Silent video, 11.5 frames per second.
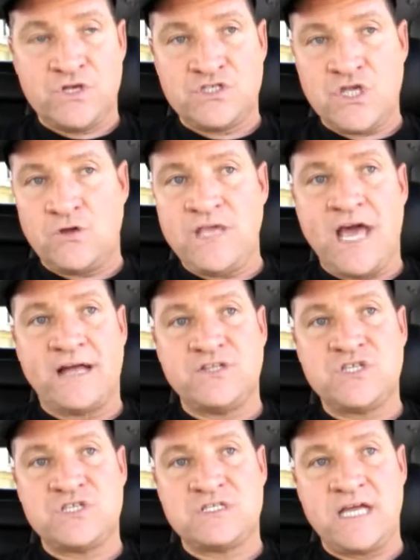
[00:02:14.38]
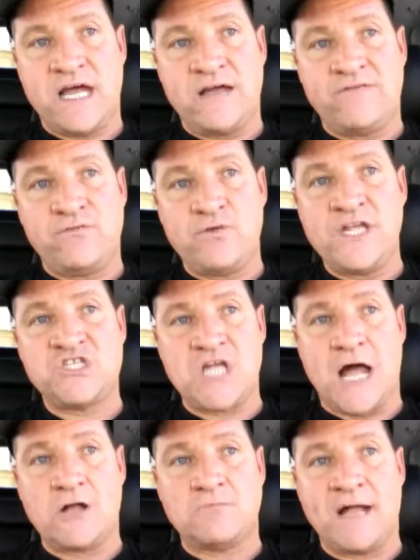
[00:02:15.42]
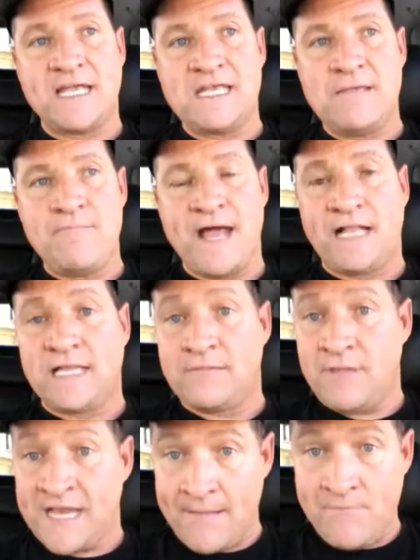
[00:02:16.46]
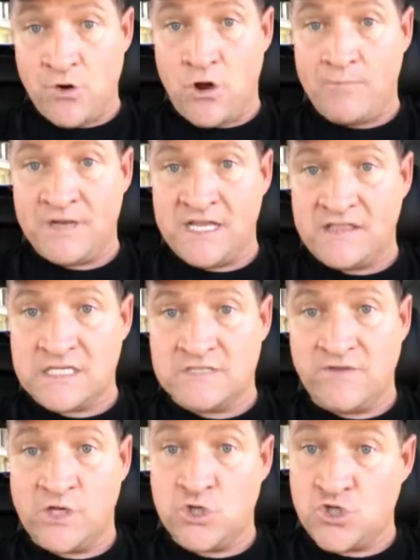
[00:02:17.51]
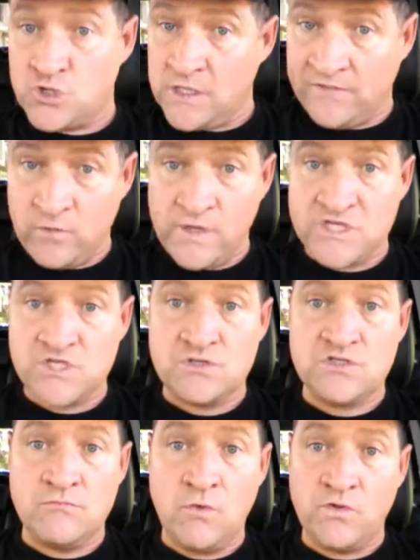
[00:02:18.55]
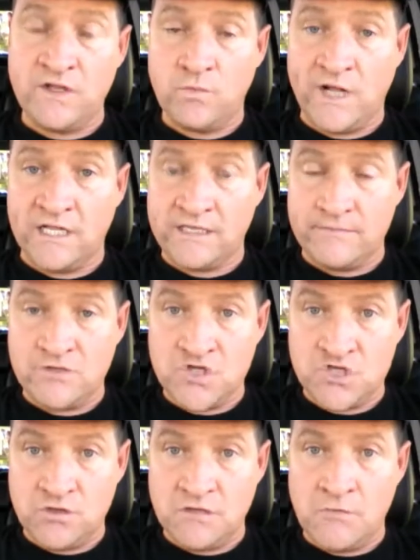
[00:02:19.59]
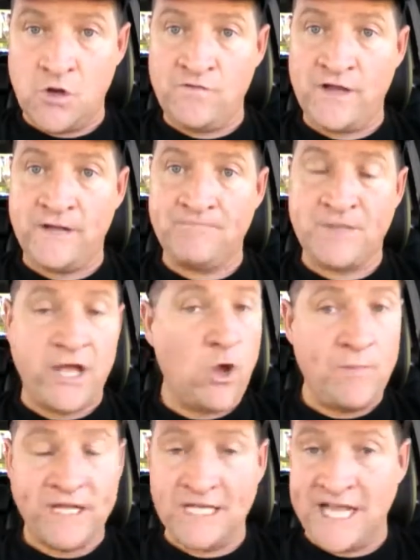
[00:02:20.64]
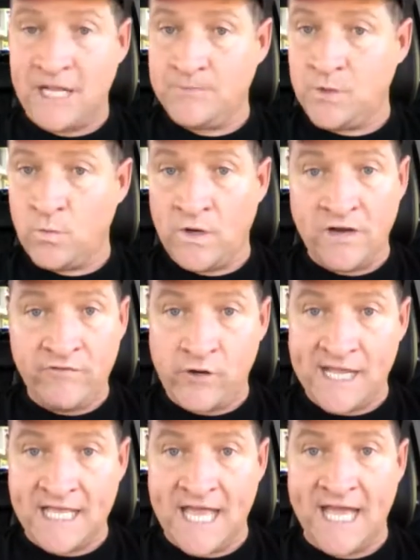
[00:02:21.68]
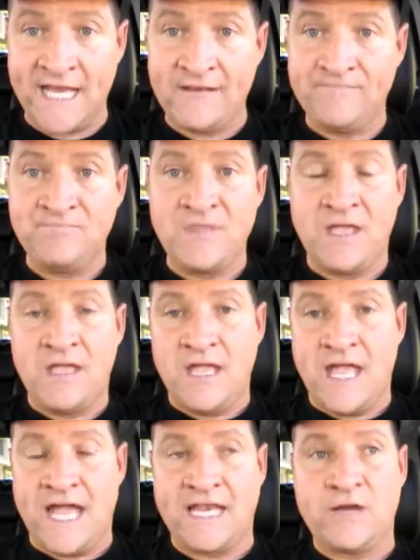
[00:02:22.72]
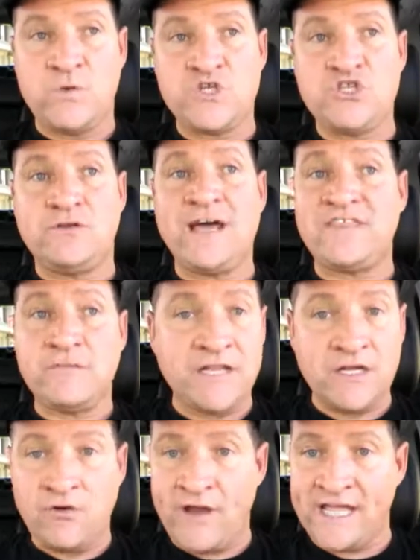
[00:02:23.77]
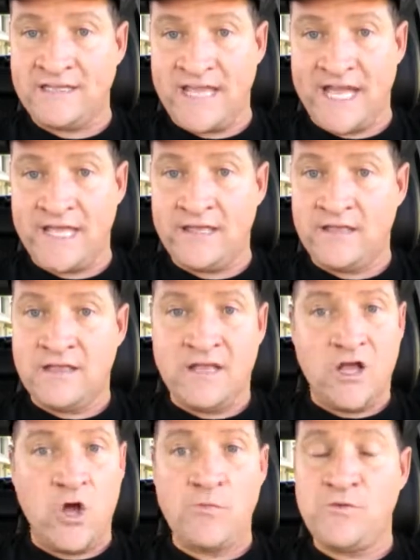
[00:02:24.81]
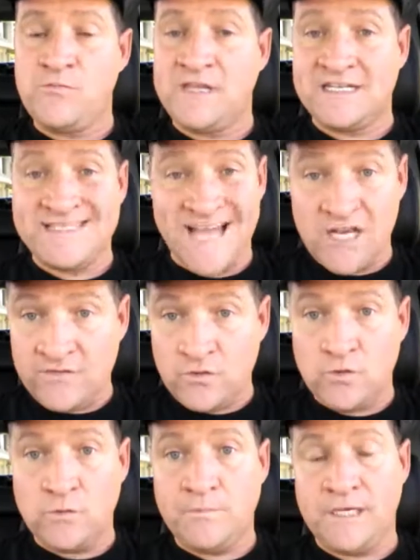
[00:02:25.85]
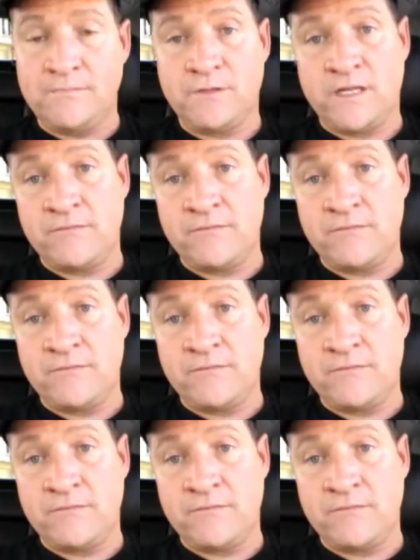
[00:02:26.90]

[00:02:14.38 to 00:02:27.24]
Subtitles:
So yeah, just reach out. My email and my number are beneath this video. Should you have questions, you're more than welcome to shoot them over. I hope I can help you wherever I can. And I wish you nothing but a great day. Hope you meet a ton of cool people.